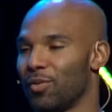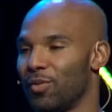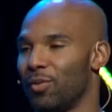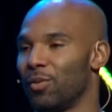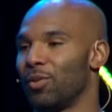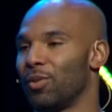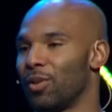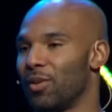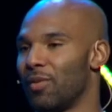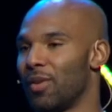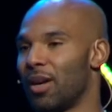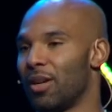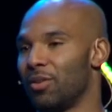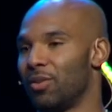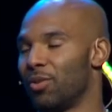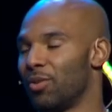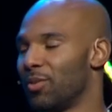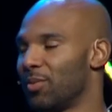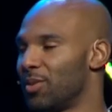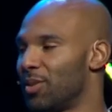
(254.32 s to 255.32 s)
floor of our
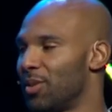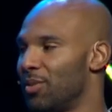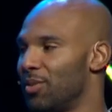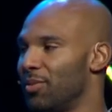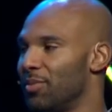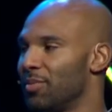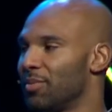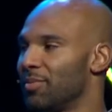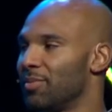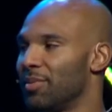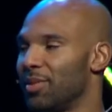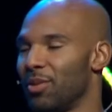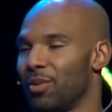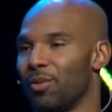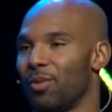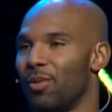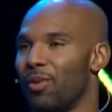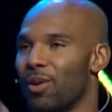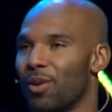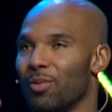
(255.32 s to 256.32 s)
dorm, so the
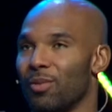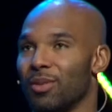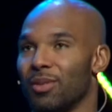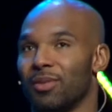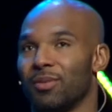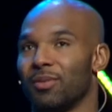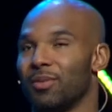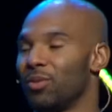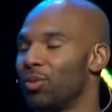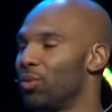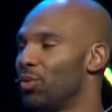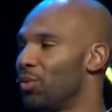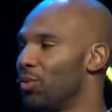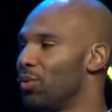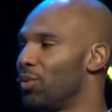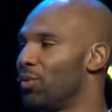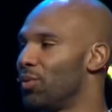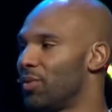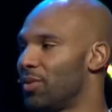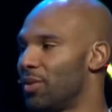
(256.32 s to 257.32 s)
water was through the
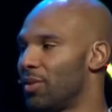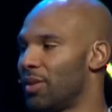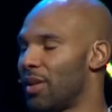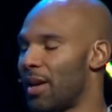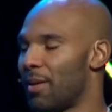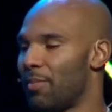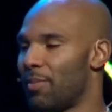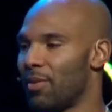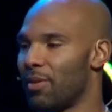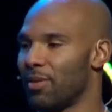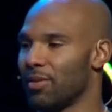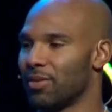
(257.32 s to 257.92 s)
roof on that part.